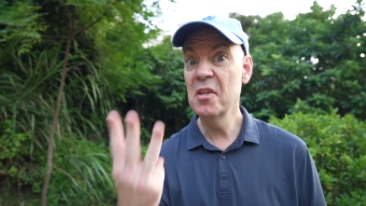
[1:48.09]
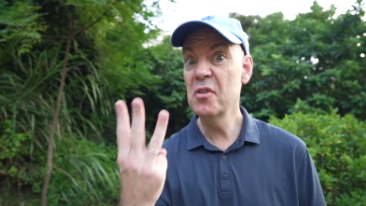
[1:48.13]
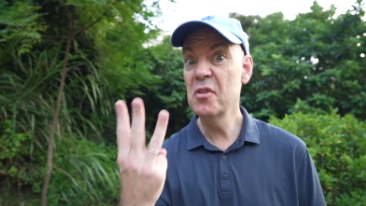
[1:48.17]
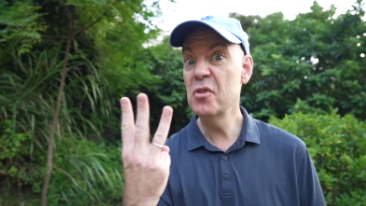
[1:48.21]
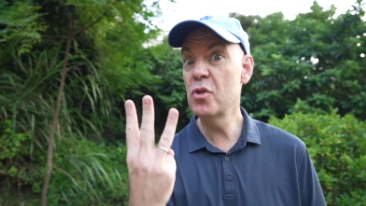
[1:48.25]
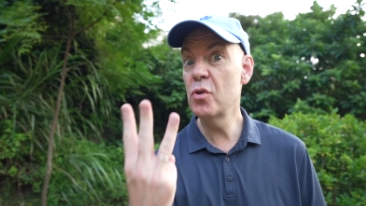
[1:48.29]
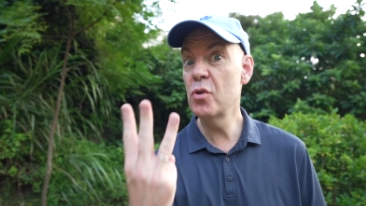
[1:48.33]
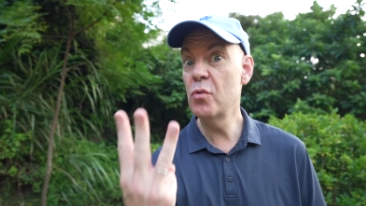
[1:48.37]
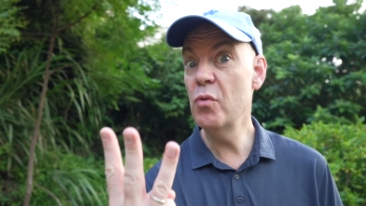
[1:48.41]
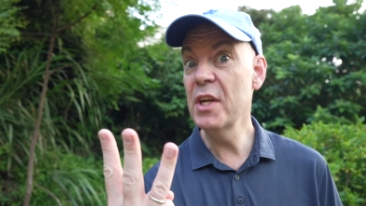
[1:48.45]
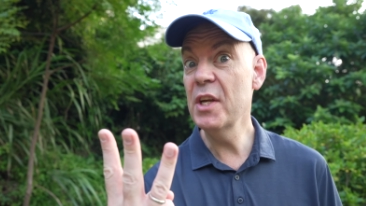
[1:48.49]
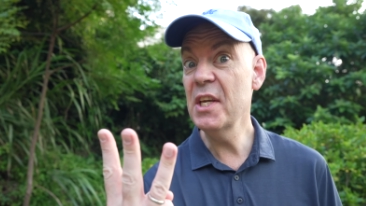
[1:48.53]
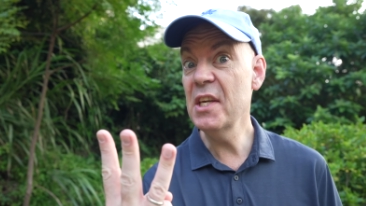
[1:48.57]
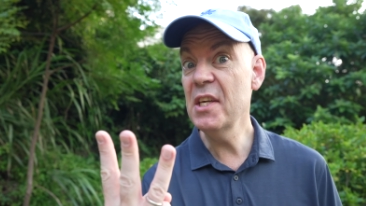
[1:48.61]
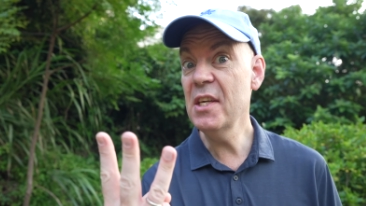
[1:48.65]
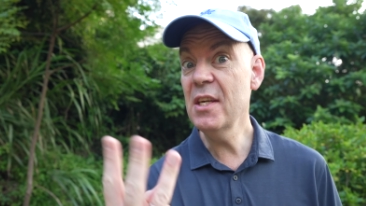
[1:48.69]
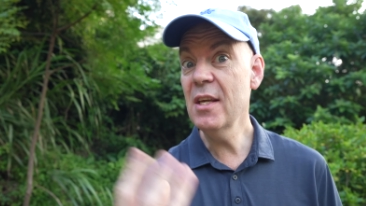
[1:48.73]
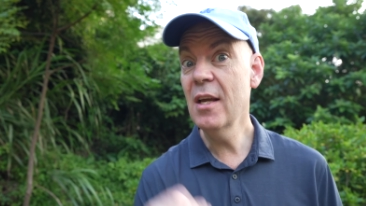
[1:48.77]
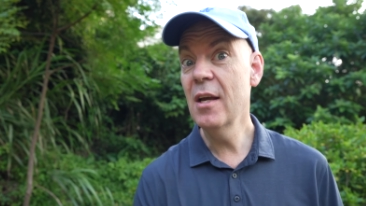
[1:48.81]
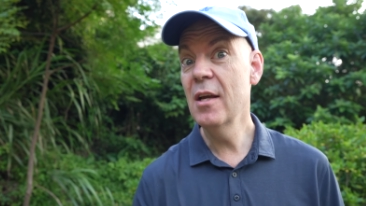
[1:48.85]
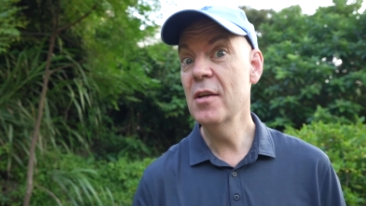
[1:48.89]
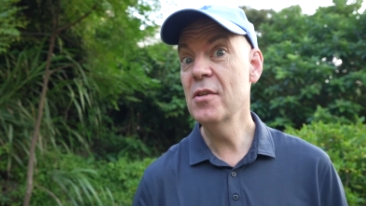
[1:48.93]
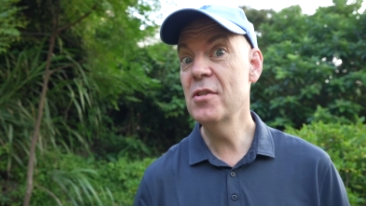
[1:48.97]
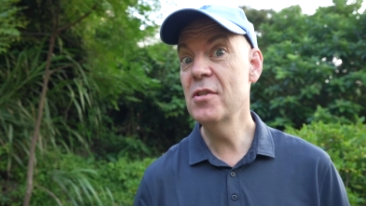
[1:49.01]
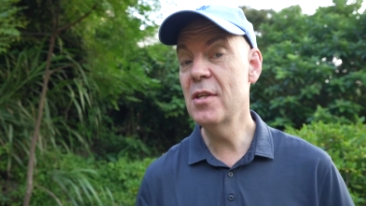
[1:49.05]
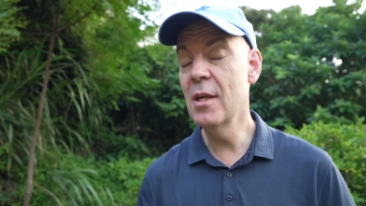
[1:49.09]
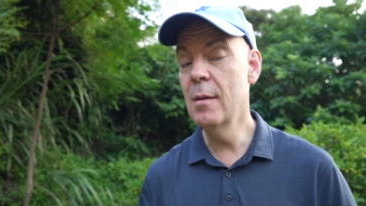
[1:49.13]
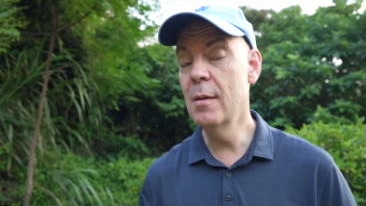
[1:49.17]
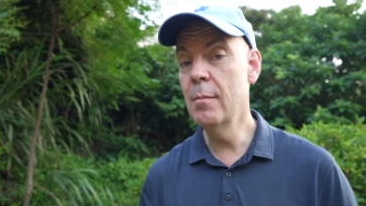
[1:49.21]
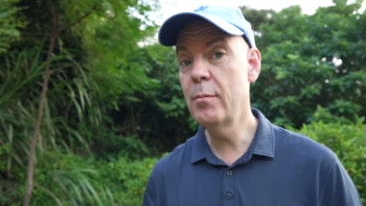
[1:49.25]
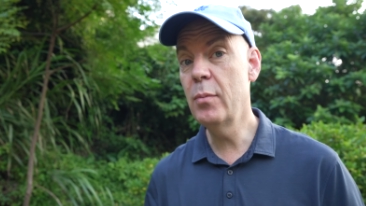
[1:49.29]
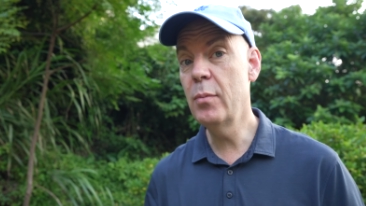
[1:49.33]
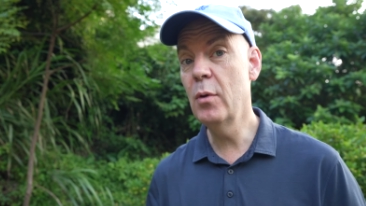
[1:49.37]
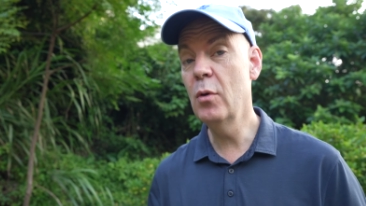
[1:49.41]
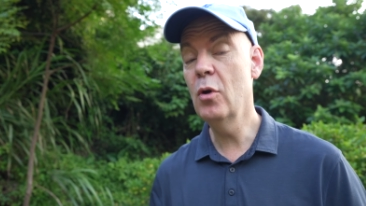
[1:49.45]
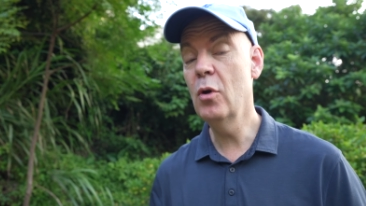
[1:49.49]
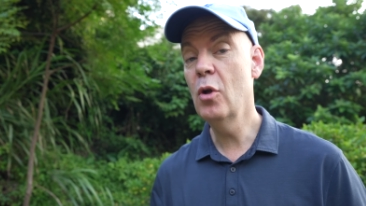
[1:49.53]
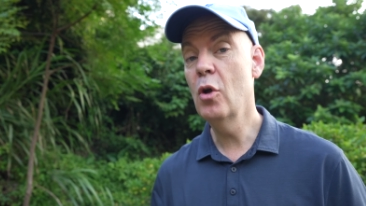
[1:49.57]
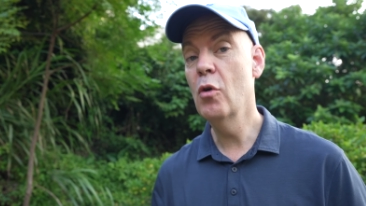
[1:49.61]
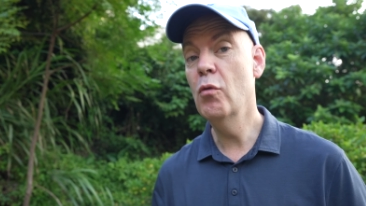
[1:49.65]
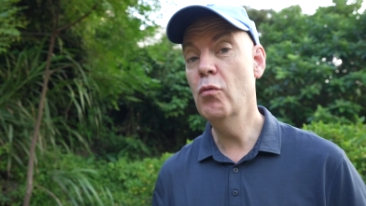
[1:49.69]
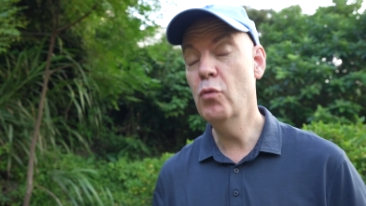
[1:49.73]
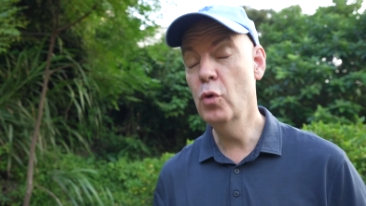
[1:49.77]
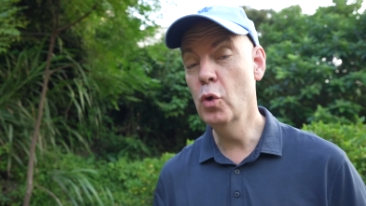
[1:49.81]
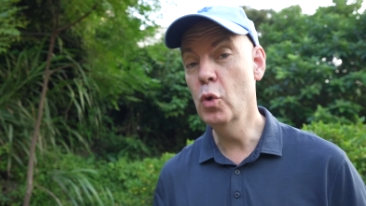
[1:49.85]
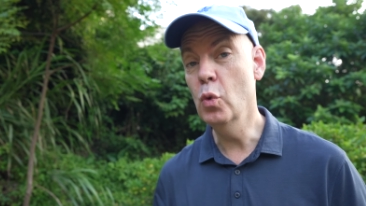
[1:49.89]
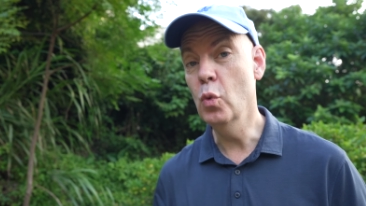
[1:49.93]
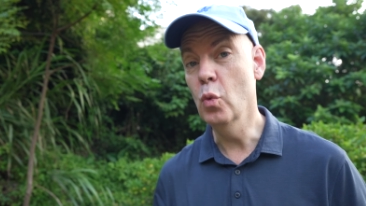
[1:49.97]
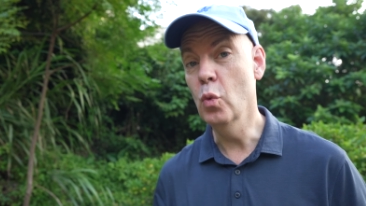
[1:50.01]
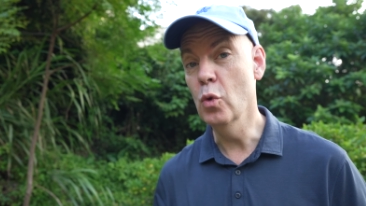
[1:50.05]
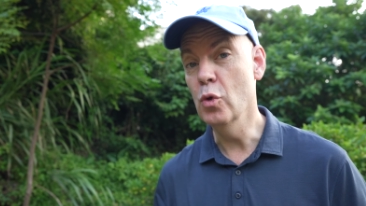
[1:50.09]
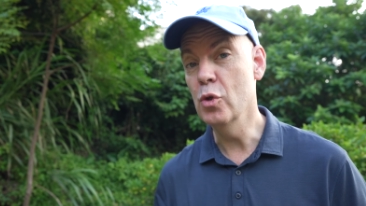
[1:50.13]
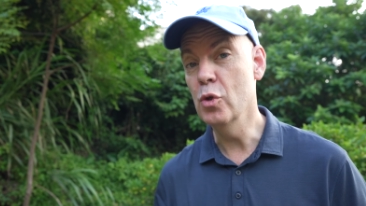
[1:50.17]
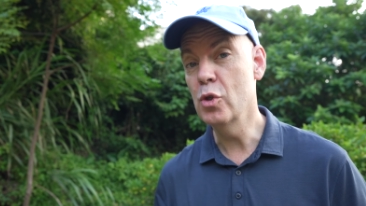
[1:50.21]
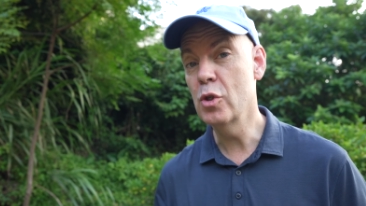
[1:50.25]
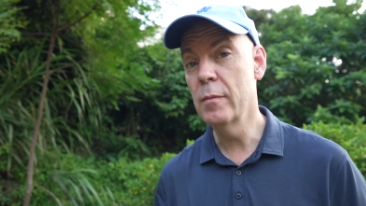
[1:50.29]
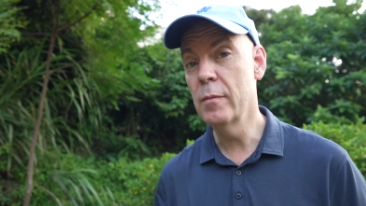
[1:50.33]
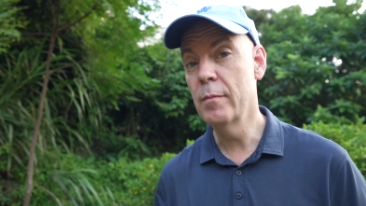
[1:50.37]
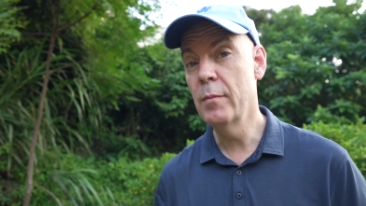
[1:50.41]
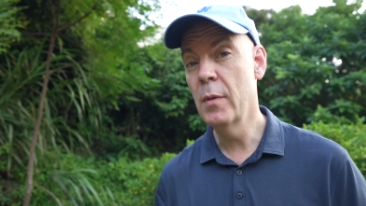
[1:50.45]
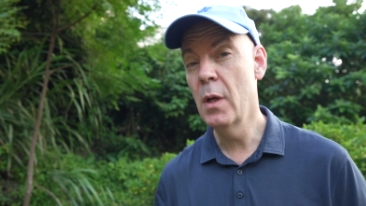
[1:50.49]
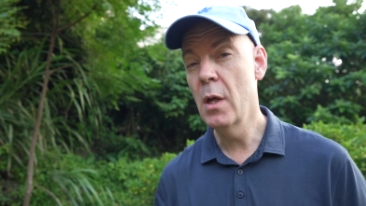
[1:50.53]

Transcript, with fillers: three simple rules.